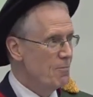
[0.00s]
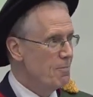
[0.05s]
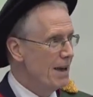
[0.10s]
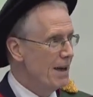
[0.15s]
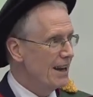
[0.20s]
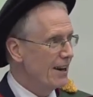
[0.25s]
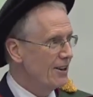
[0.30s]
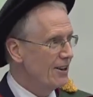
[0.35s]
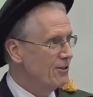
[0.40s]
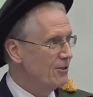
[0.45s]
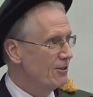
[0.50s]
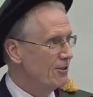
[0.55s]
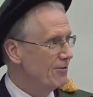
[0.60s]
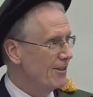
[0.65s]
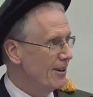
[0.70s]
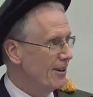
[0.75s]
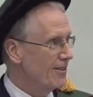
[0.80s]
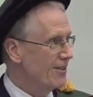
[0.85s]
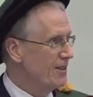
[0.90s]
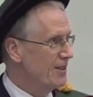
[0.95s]
May our
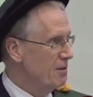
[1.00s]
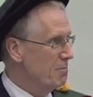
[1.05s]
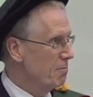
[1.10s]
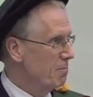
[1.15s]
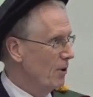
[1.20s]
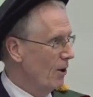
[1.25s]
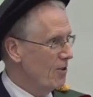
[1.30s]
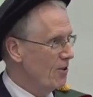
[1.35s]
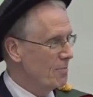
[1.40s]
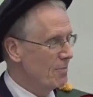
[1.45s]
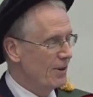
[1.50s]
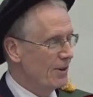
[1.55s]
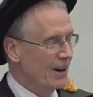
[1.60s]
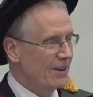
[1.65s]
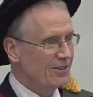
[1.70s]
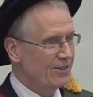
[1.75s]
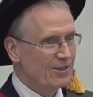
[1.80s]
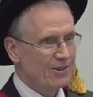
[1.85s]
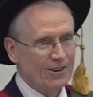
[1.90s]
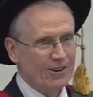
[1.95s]
university prosper
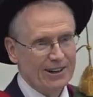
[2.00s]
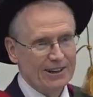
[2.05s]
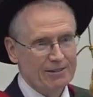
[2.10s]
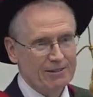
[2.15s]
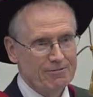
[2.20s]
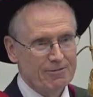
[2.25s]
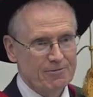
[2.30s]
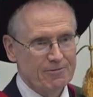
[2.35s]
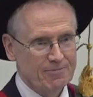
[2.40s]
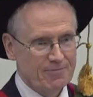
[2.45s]
and thrive.